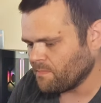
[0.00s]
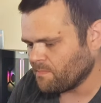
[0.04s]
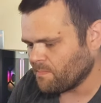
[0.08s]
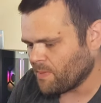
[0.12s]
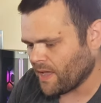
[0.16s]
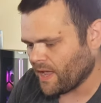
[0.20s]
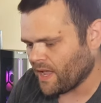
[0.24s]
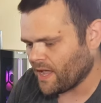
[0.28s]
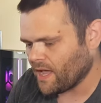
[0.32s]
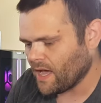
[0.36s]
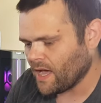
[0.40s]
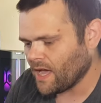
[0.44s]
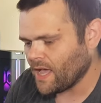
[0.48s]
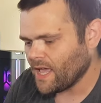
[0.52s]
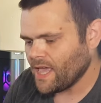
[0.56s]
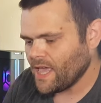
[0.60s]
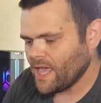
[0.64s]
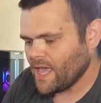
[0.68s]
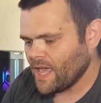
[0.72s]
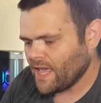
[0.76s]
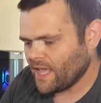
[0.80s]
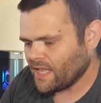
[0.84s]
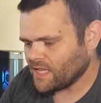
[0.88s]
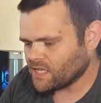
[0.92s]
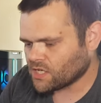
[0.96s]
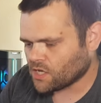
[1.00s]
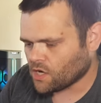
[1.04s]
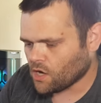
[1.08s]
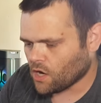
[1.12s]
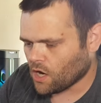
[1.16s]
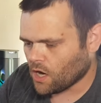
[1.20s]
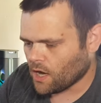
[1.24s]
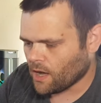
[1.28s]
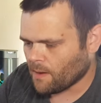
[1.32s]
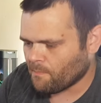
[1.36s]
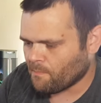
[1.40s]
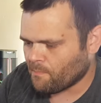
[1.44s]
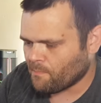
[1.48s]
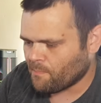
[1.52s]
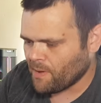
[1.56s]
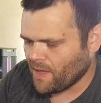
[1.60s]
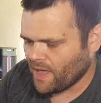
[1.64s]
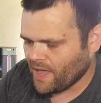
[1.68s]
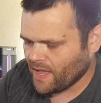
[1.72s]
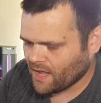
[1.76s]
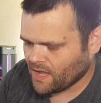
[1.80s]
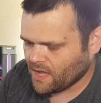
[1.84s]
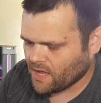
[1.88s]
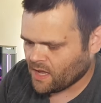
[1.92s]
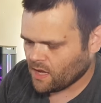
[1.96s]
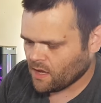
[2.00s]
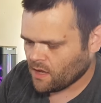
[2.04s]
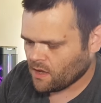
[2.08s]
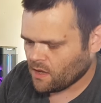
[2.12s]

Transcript: bigger, it's got a big